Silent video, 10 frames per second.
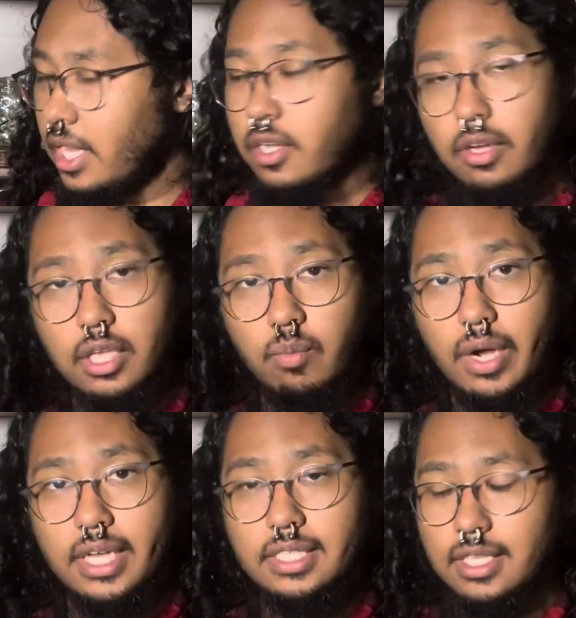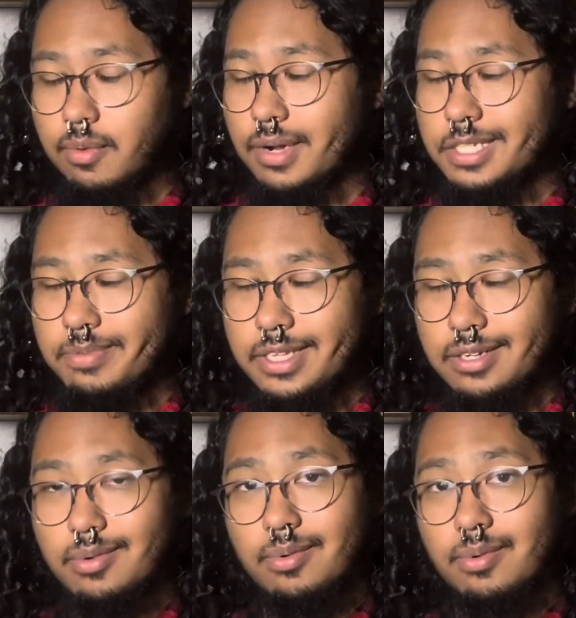Cooking wise, the recipes
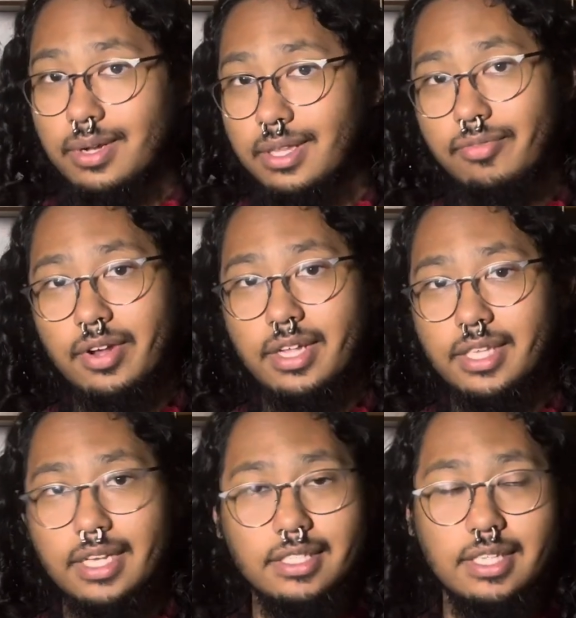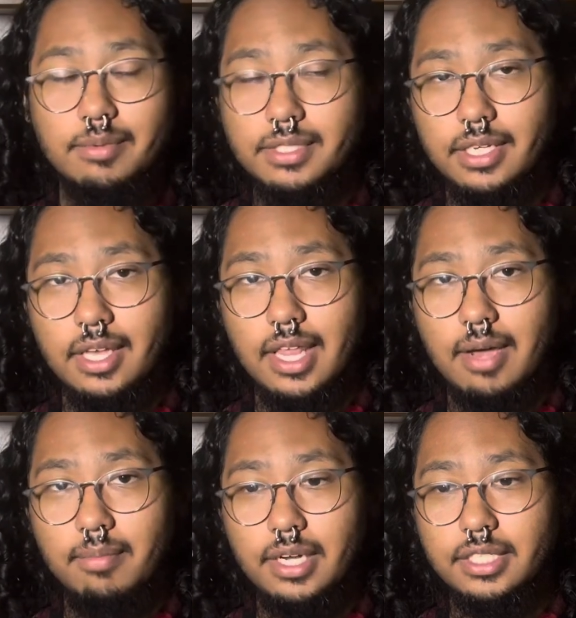are really freaking tasty, let me tell you
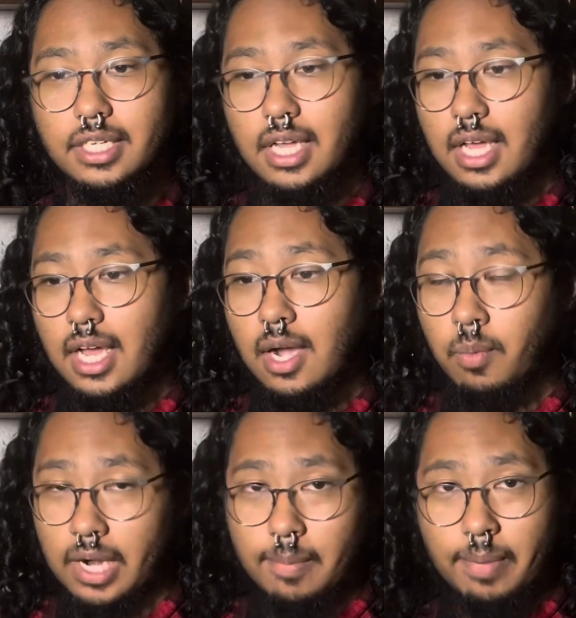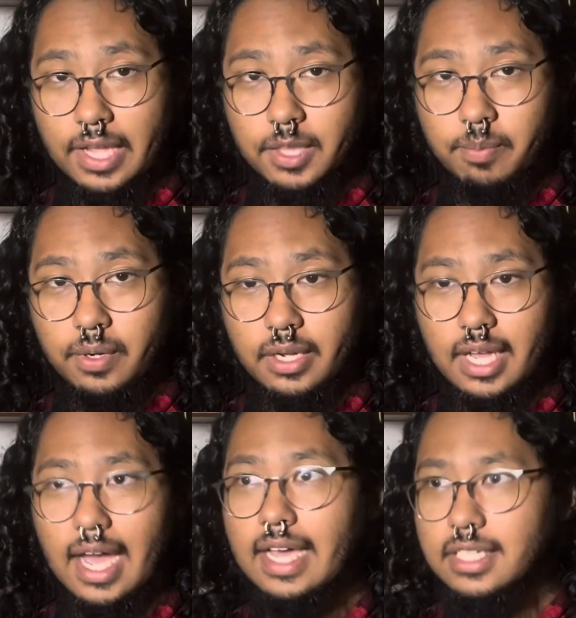that much. When I bought the book,
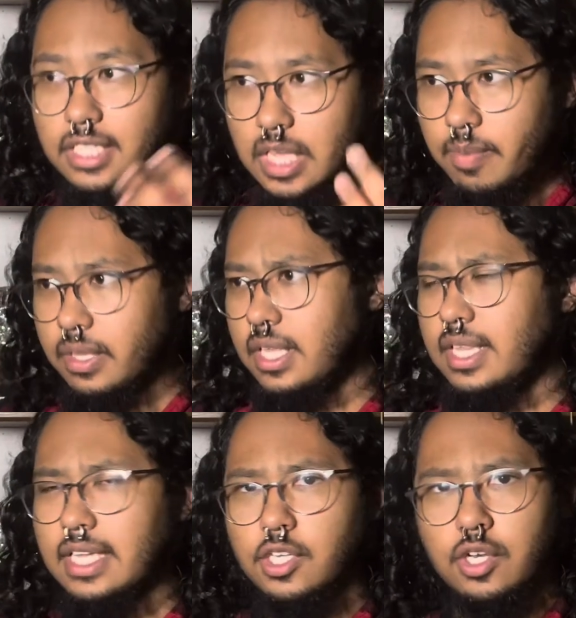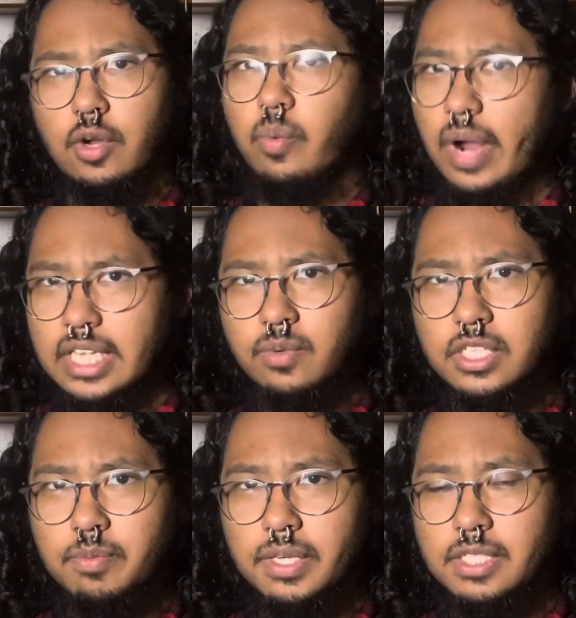I typically like to cook rice
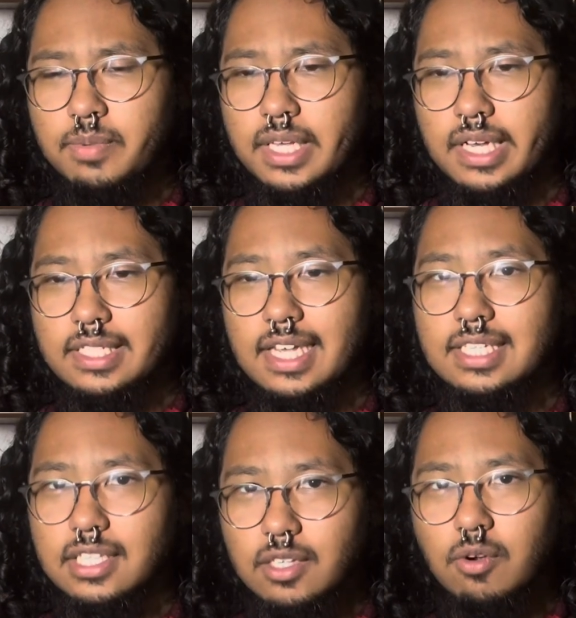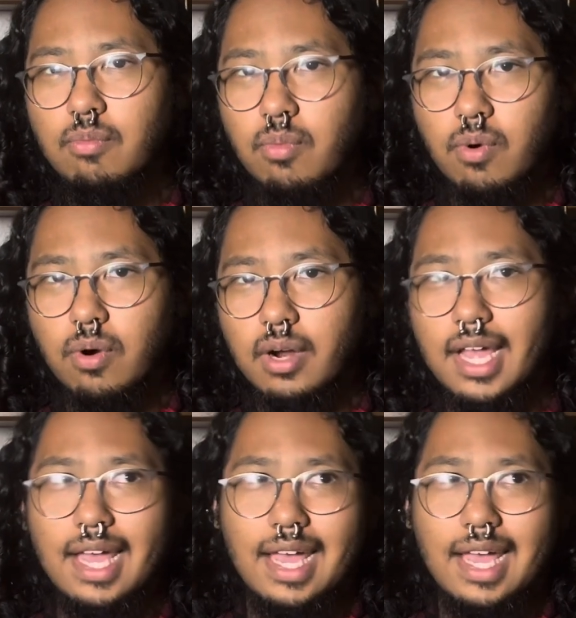recipes because it's a little more,